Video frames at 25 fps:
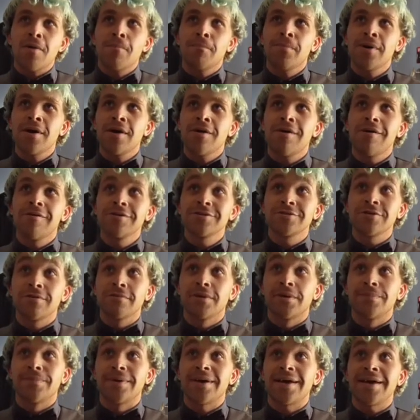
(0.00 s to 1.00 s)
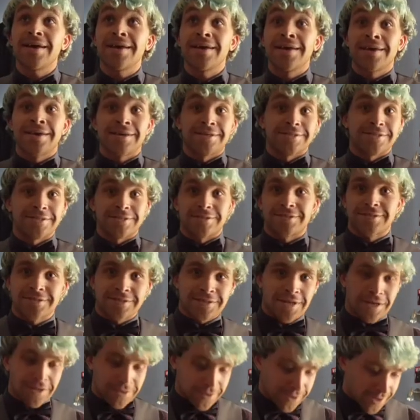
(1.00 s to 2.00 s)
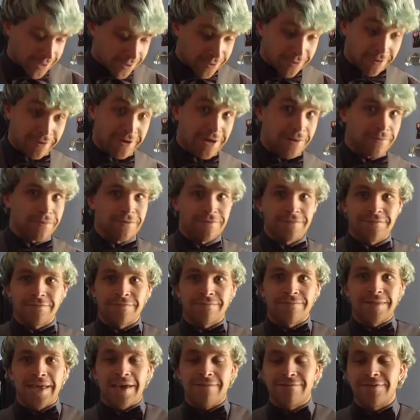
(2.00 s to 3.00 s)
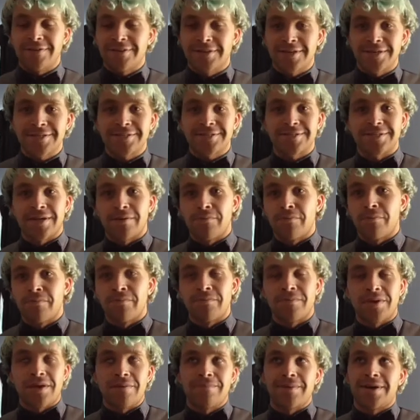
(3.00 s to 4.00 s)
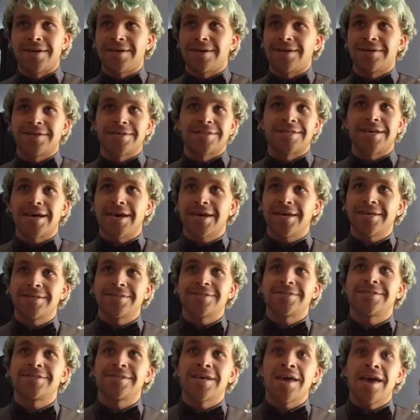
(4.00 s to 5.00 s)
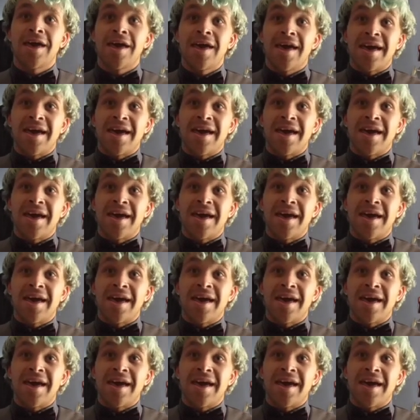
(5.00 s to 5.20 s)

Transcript: But I also remember, since I'd grown up with having this and in my younger days,